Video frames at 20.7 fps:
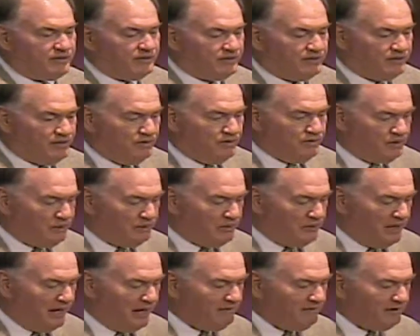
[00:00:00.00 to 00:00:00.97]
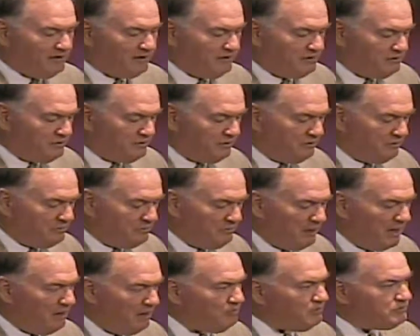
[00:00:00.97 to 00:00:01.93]
you know, you would have to consider the
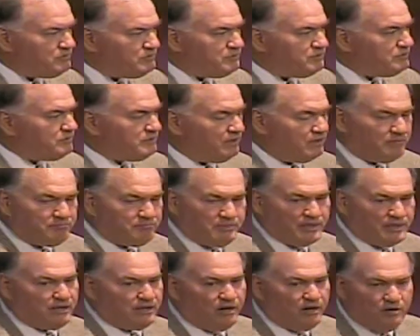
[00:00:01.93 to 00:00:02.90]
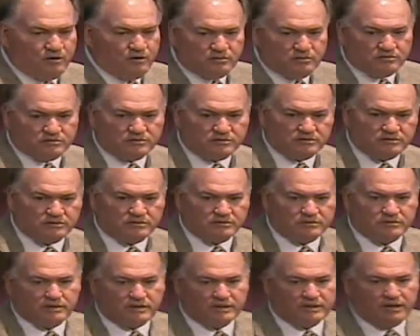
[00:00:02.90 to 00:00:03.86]
Bible as just a big hoax,
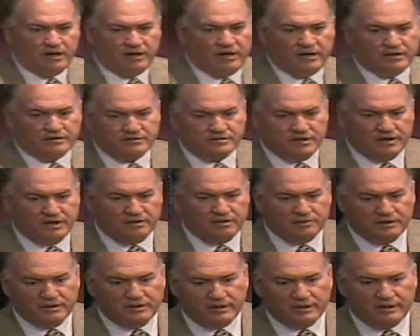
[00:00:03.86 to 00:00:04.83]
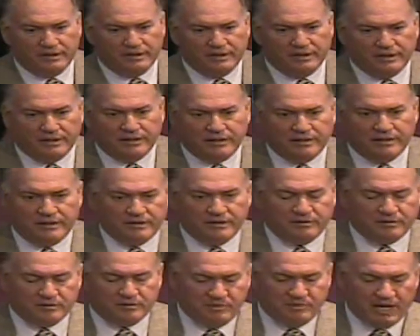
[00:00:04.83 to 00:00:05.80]
that God's not really
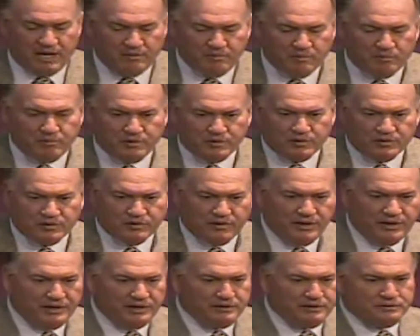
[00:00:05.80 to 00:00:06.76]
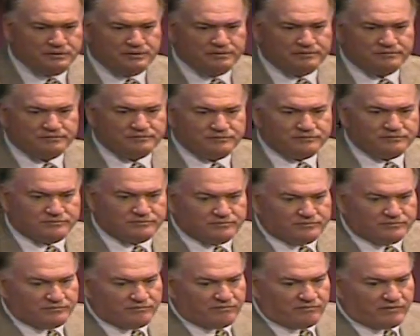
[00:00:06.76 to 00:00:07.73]
who the Bible portrays,
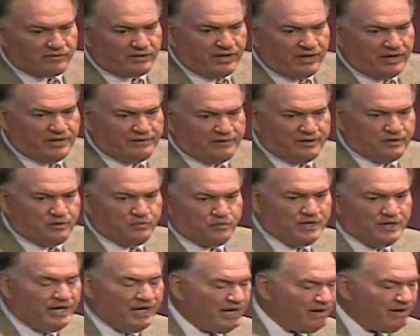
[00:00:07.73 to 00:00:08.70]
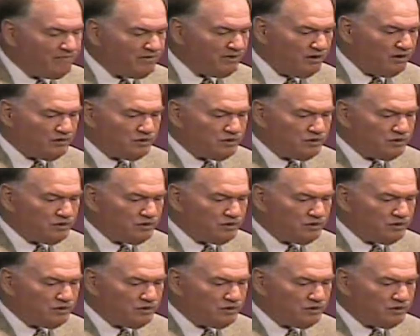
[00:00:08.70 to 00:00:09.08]
and that we have no